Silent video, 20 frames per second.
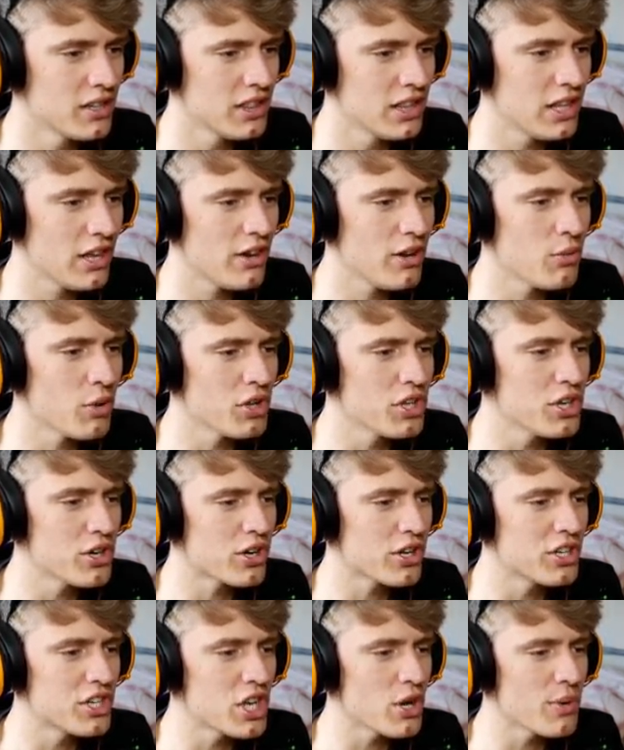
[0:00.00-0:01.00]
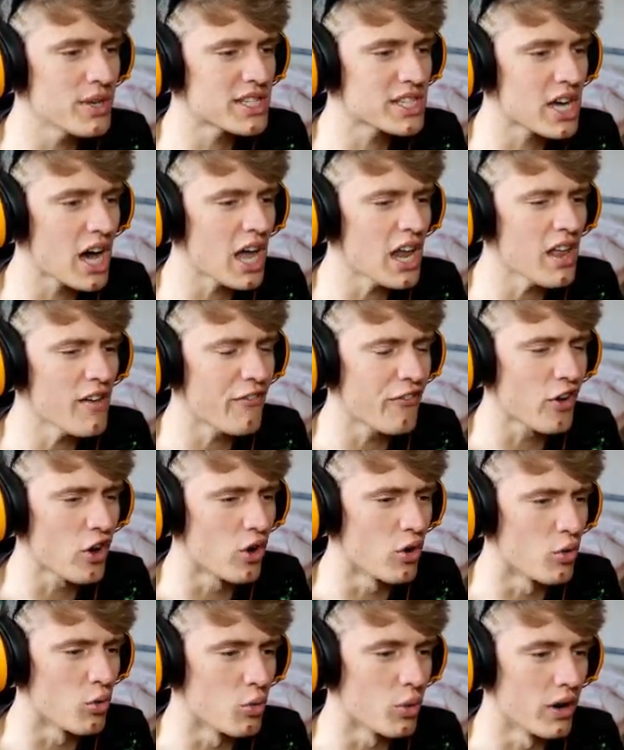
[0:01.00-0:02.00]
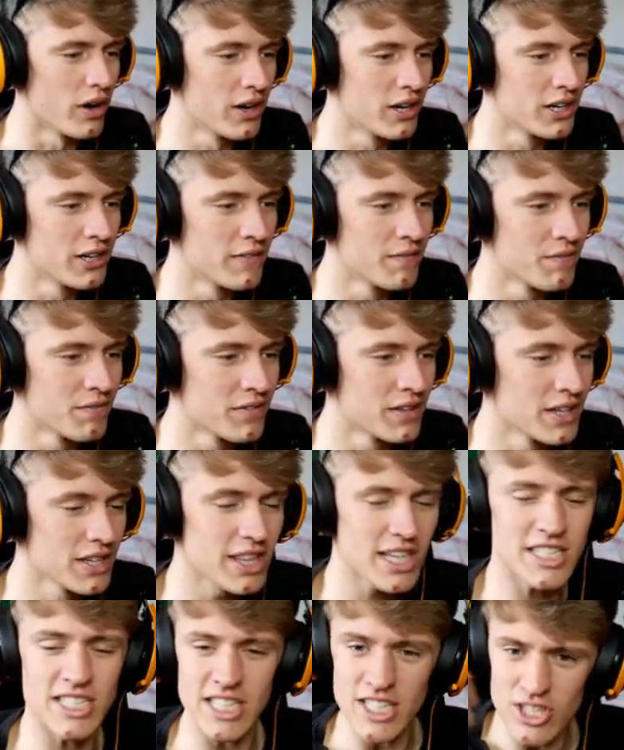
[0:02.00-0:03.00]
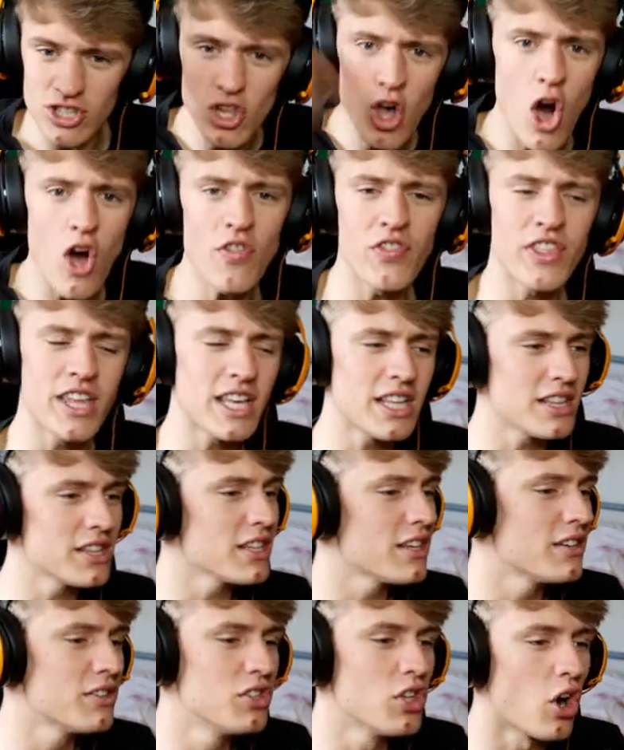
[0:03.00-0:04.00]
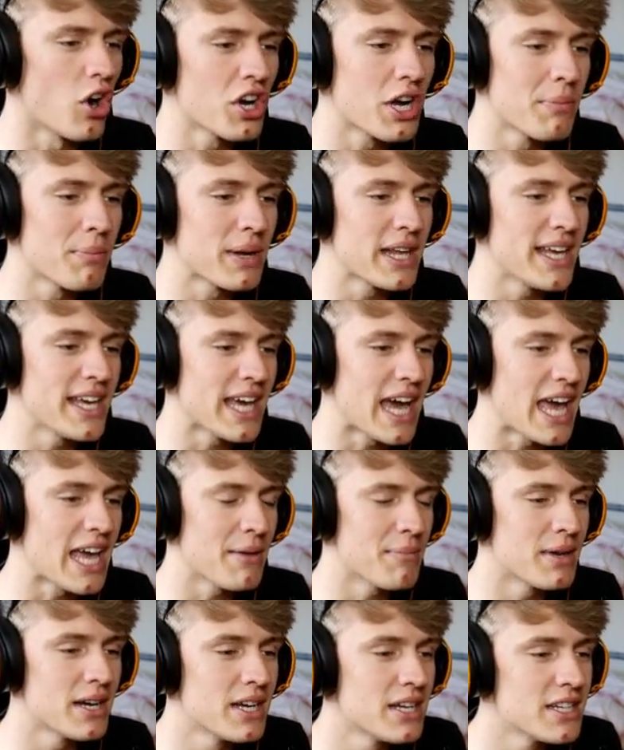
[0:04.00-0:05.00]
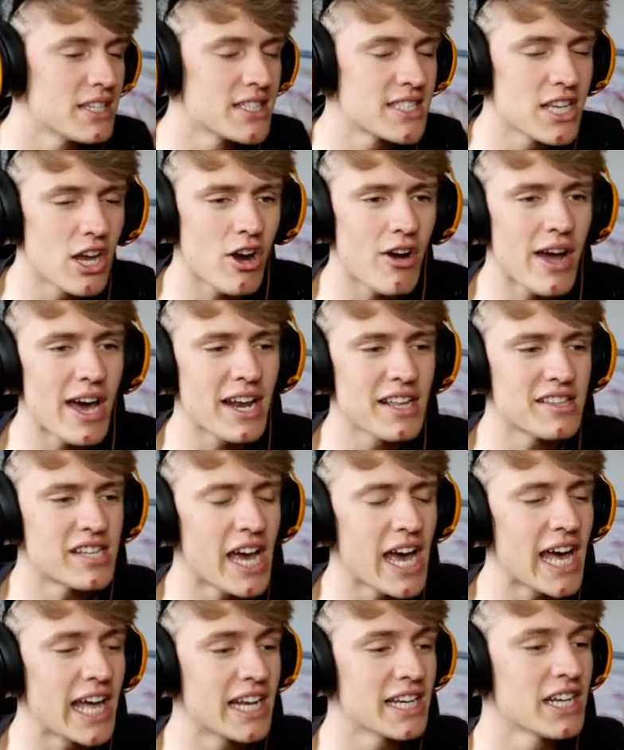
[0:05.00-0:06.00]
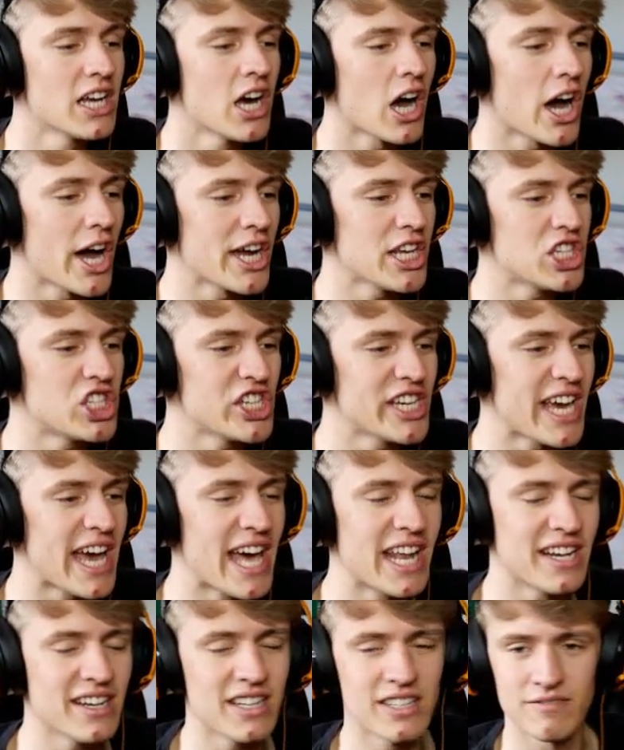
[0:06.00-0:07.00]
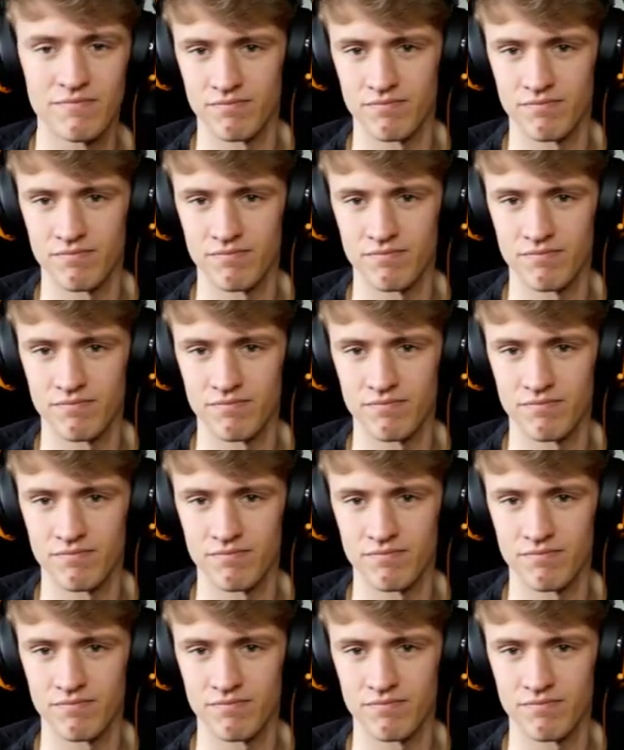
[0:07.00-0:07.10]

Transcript: The only one you could do is colourful! This is not the... Not a complete game. 0 out of 10. IGN.